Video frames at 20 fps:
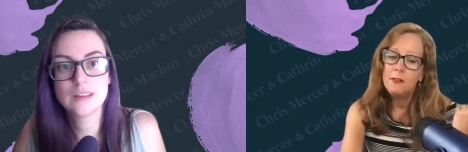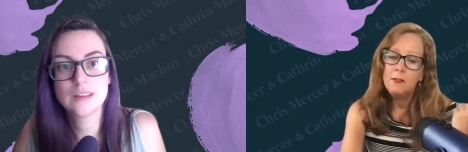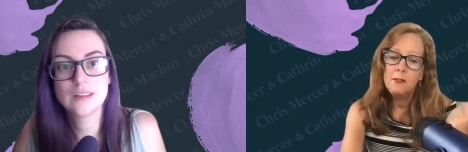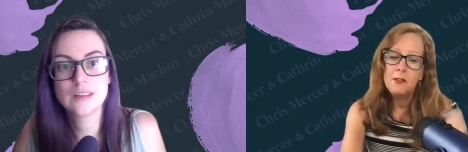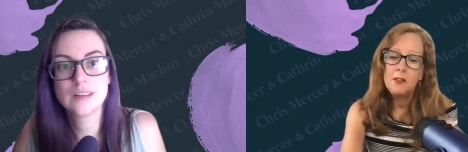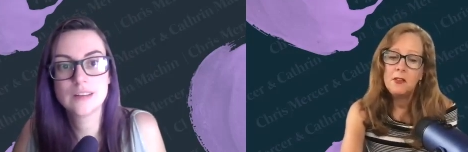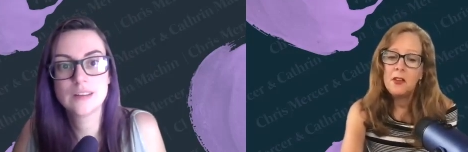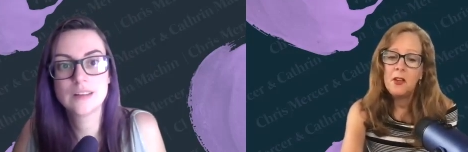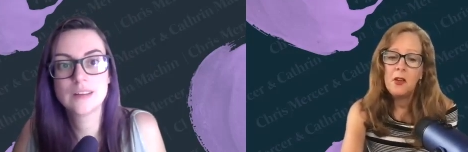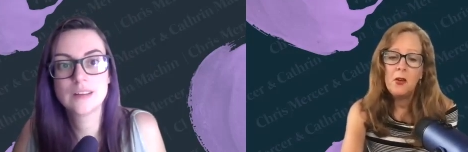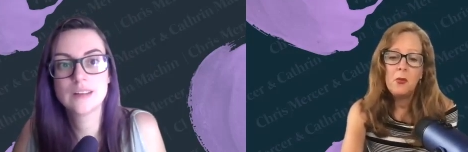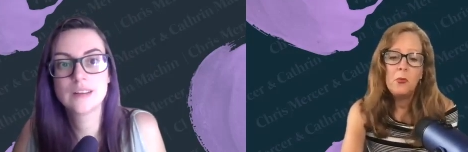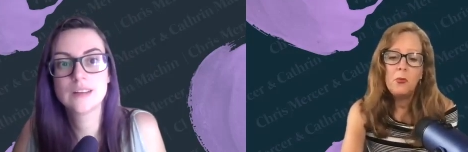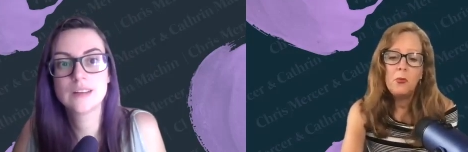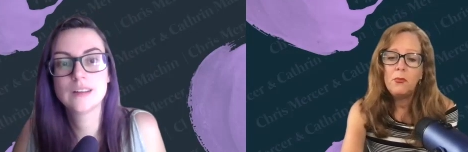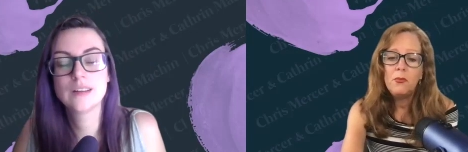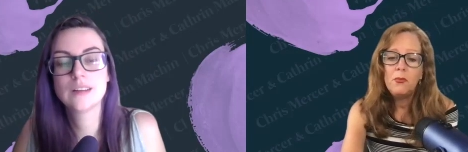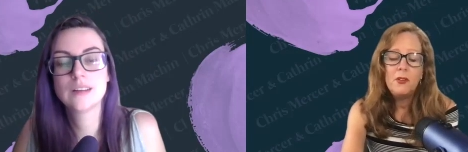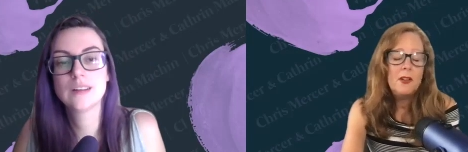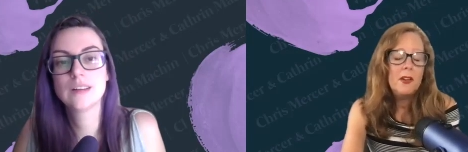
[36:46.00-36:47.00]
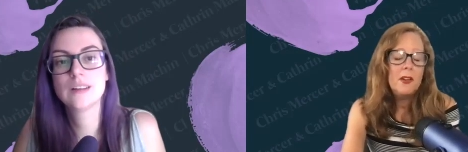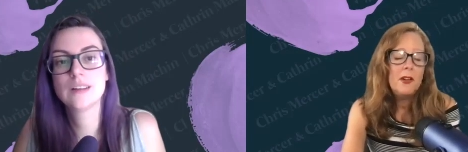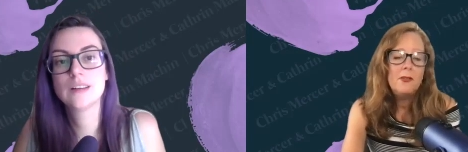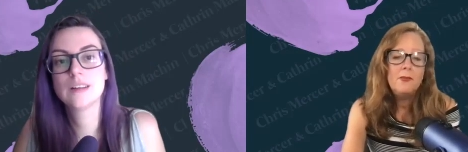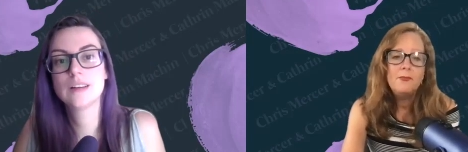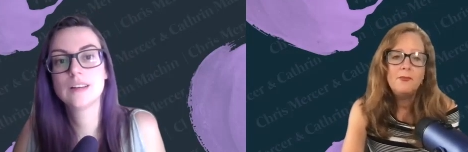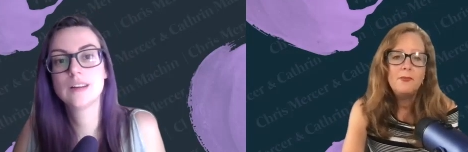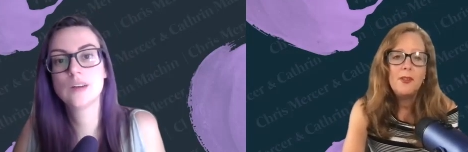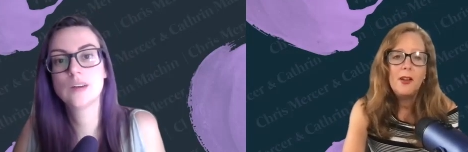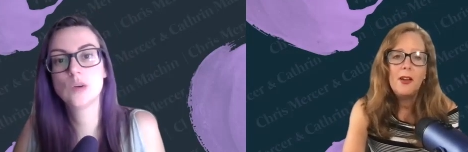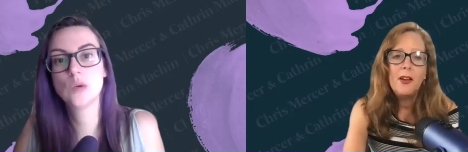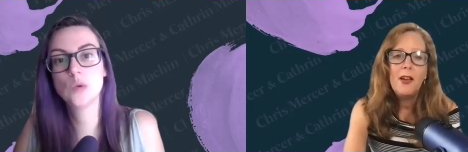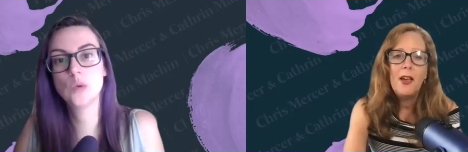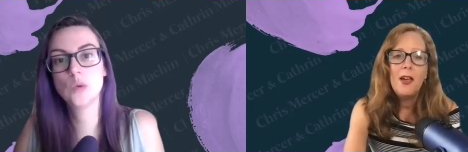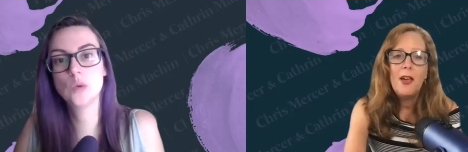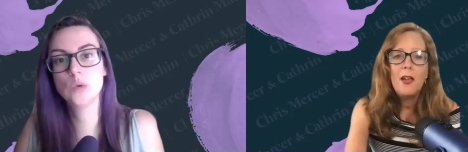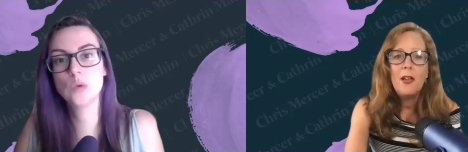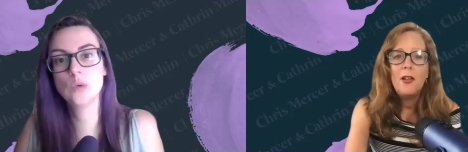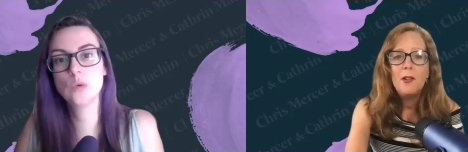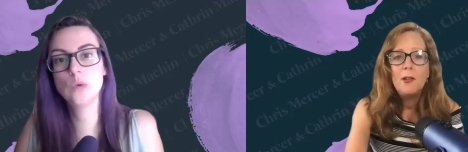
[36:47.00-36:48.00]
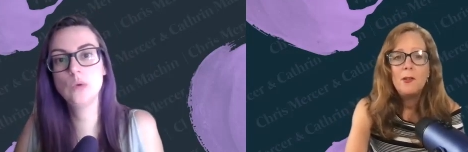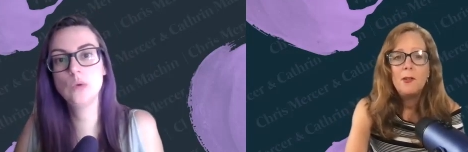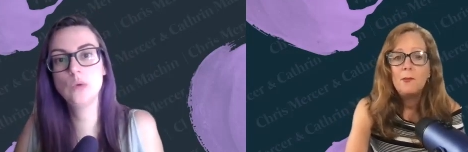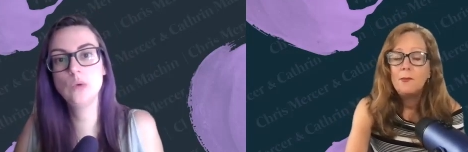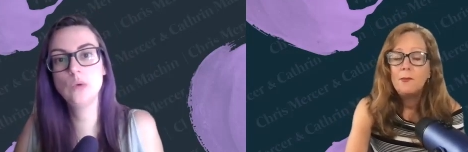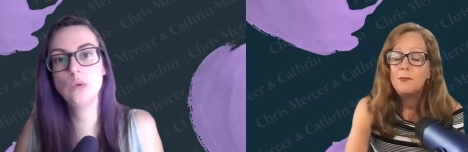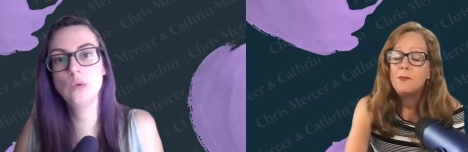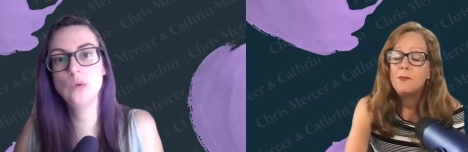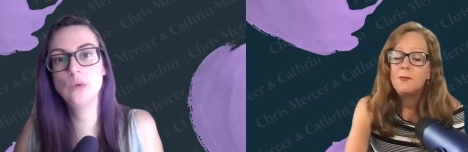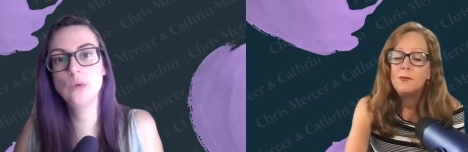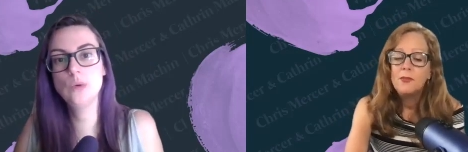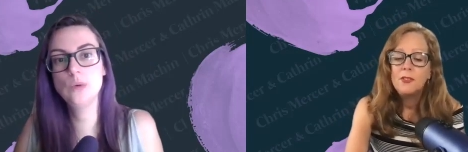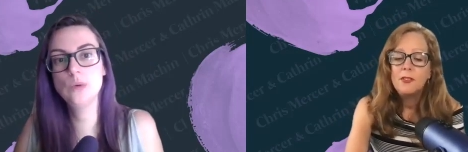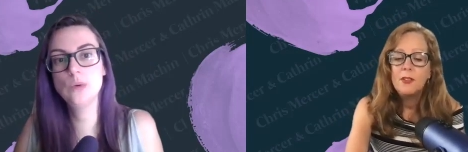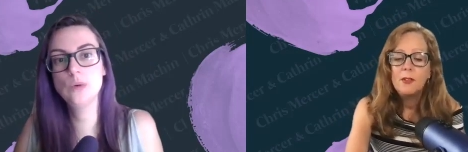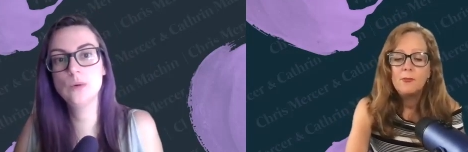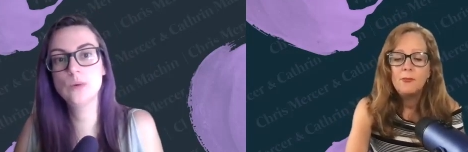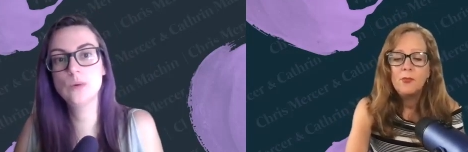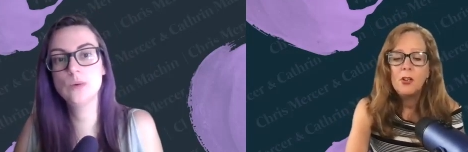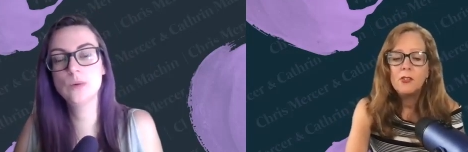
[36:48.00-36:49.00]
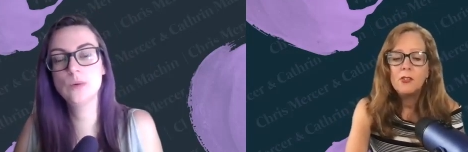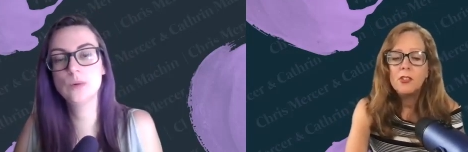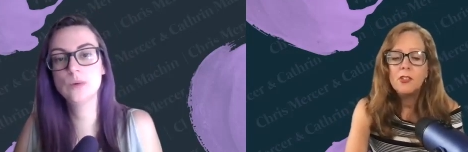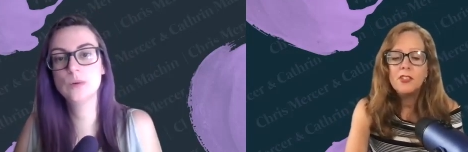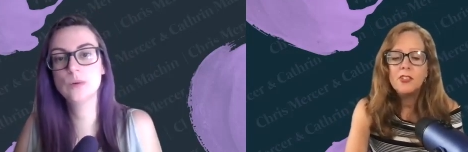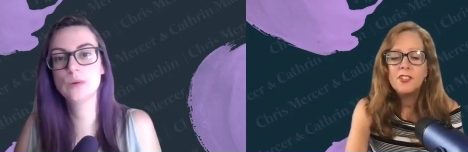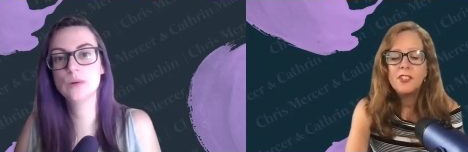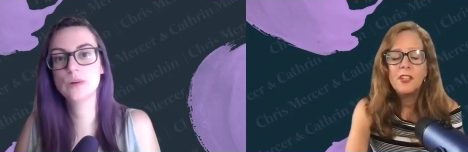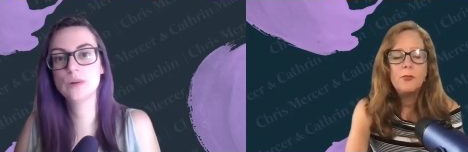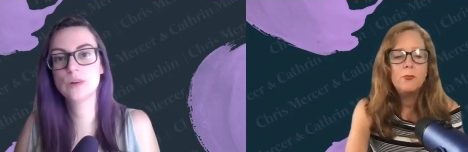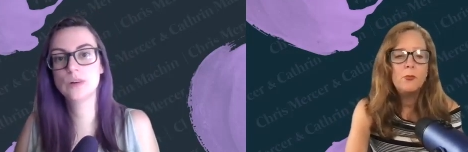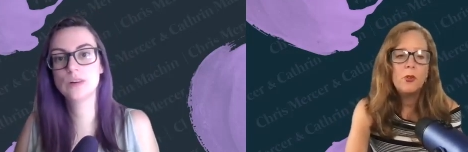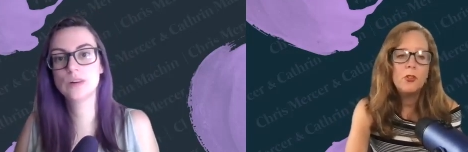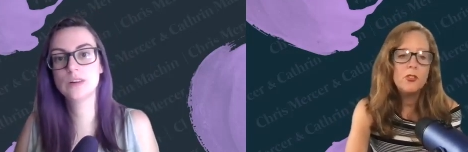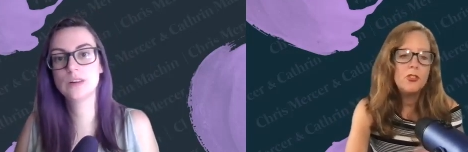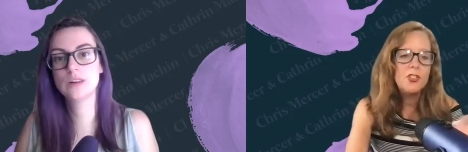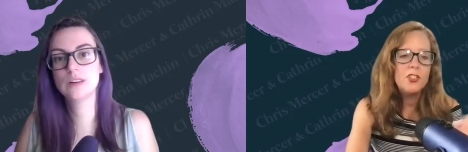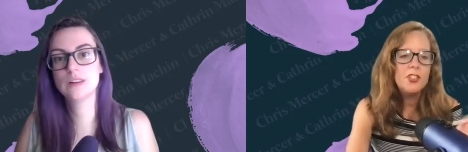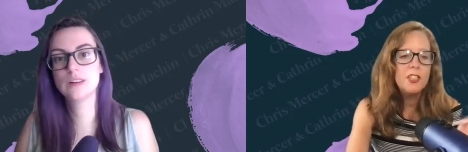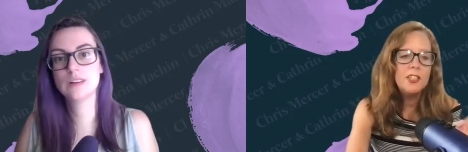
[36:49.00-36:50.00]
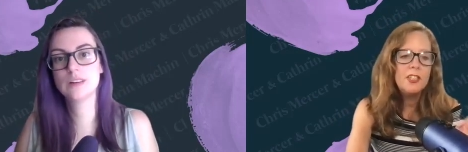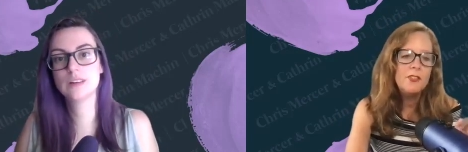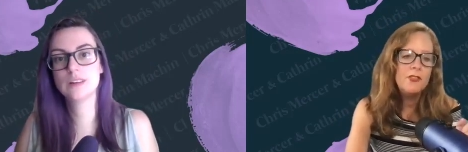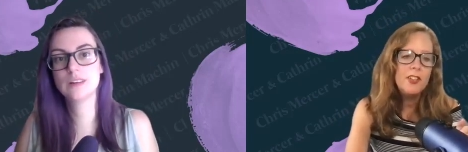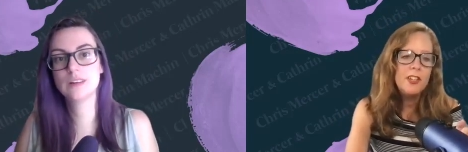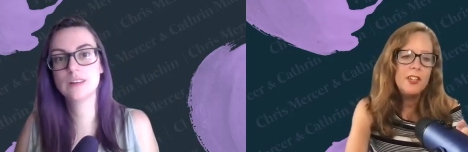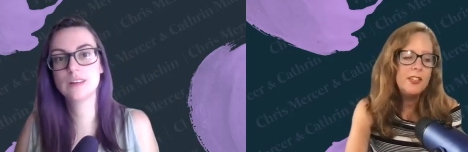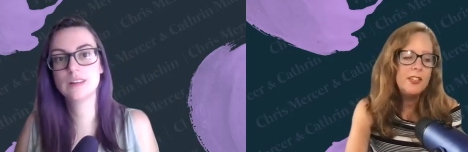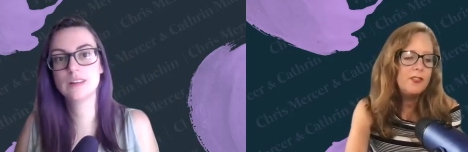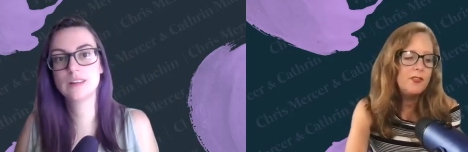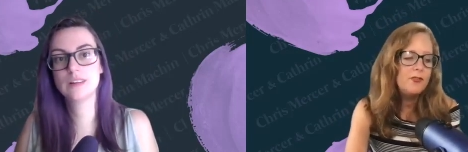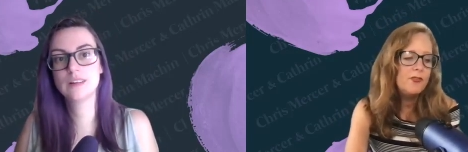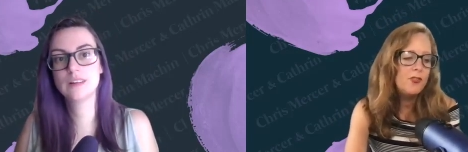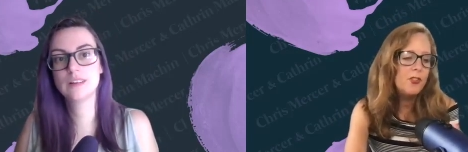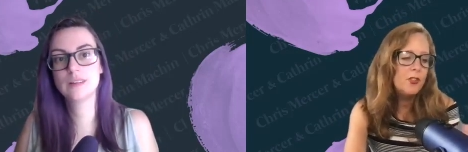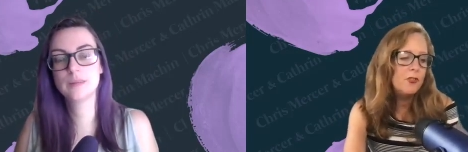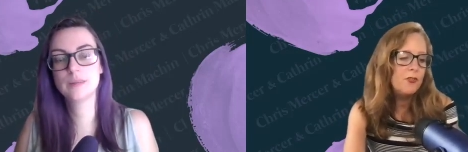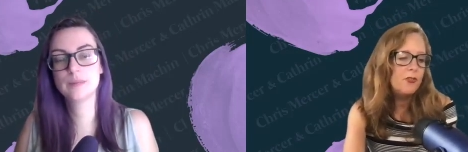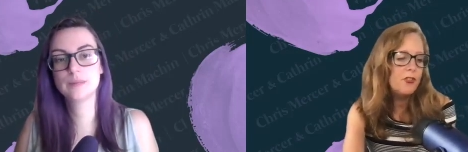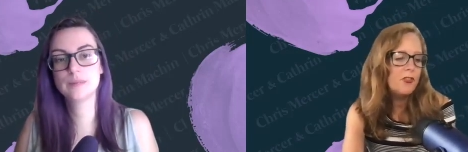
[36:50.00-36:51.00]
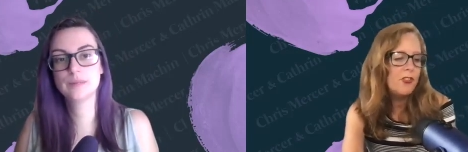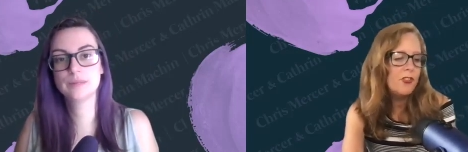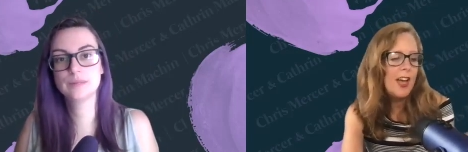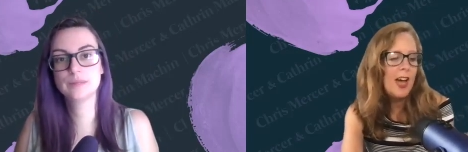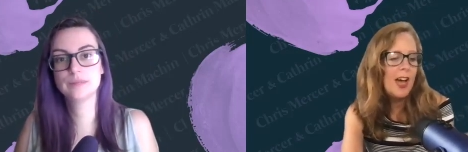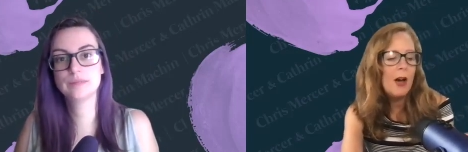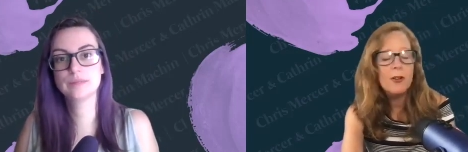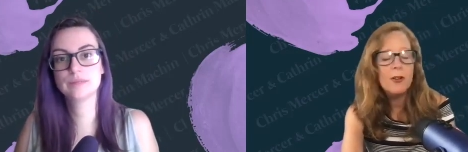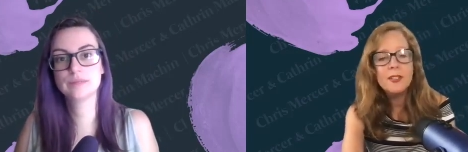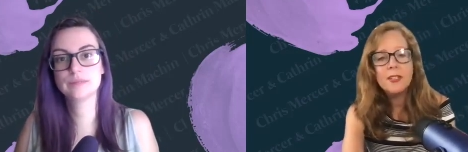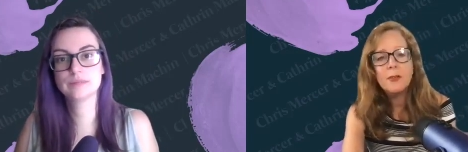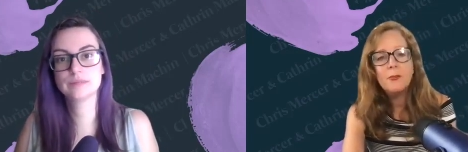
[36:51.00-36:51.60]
Speaker 1: so you know Ooh. I'm not going to sit and watch TV for three hours.